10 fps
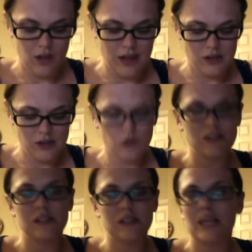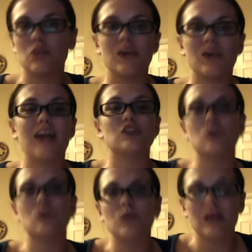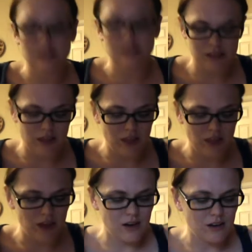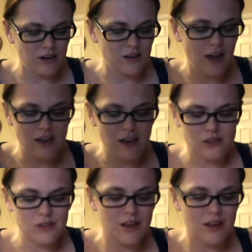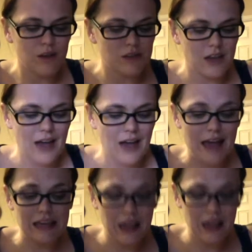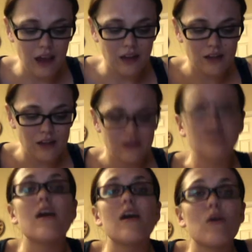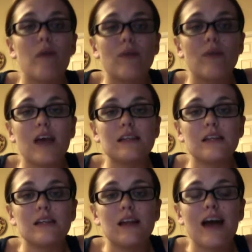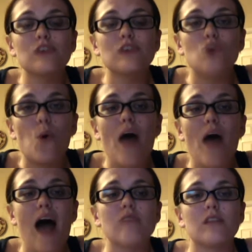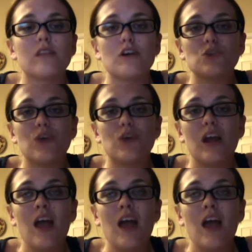And Dean's like, you can't do this. And then Cass looks at him, he's like, I can't care about that, Dean. I don't have luxury.